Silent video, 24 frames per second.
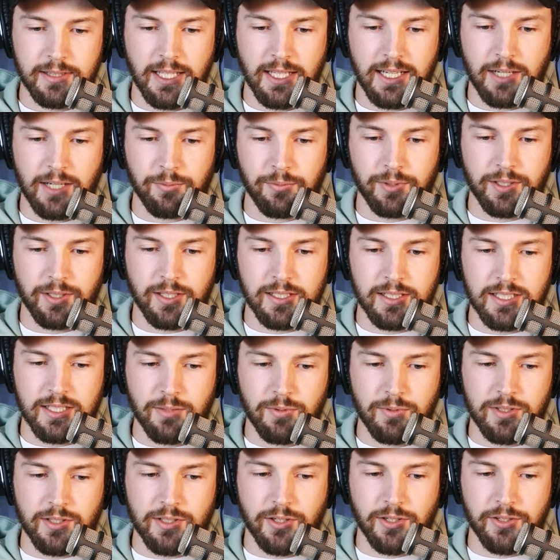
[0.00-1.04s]
Then I realized he
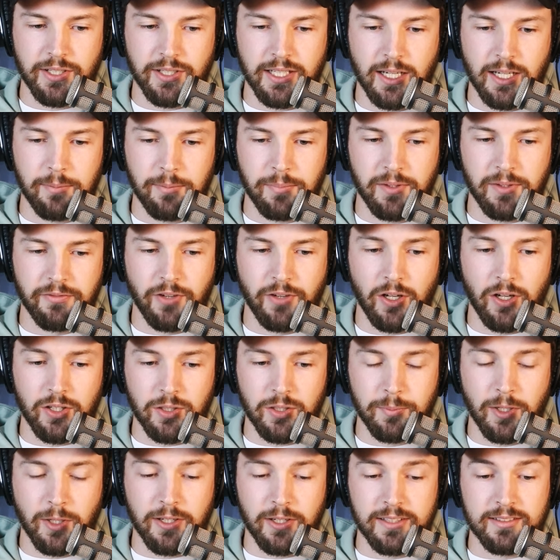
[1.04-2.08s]
was turning up the
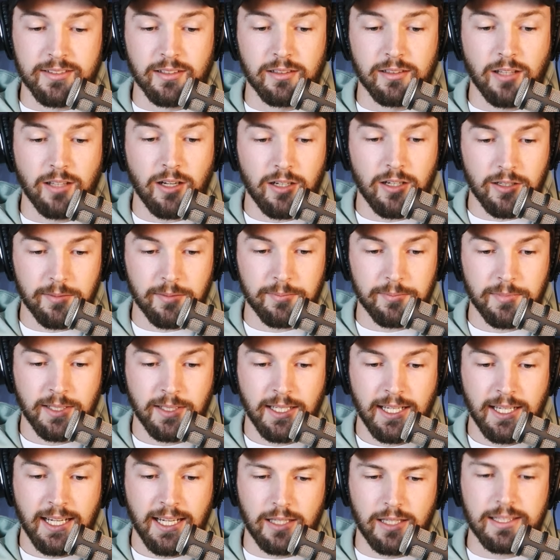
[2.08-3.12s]
volume on his alarm
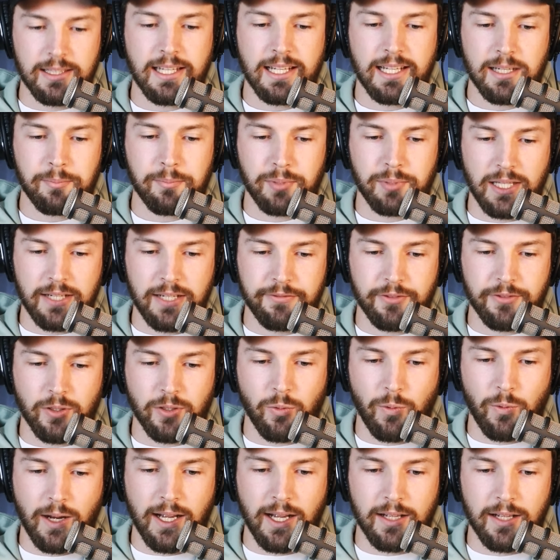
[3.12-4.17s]
and letting it play for a
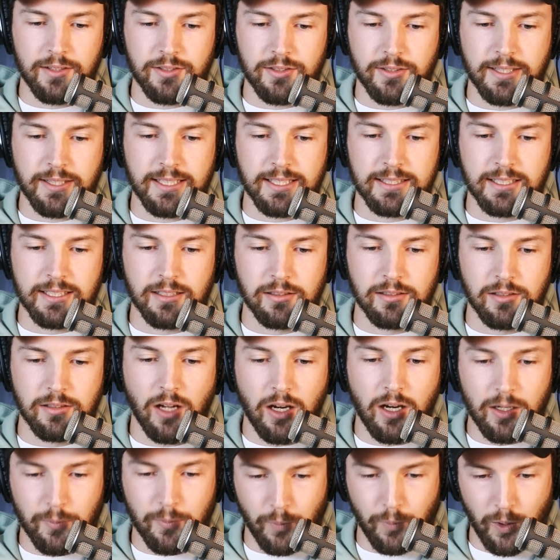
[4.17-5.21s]
while so that the
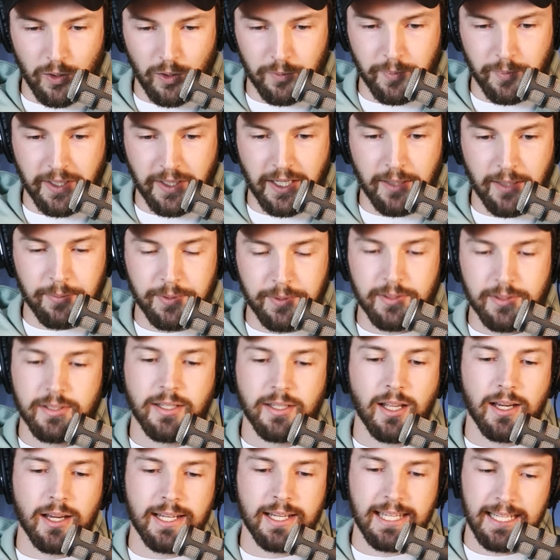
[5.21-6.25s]
alarm woke me up,
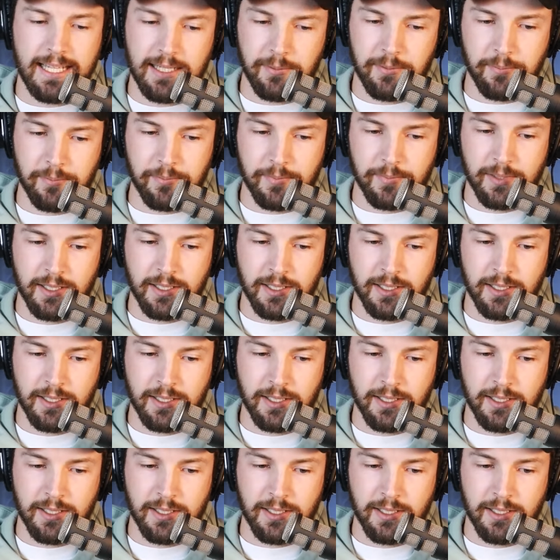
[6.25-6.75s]
not him.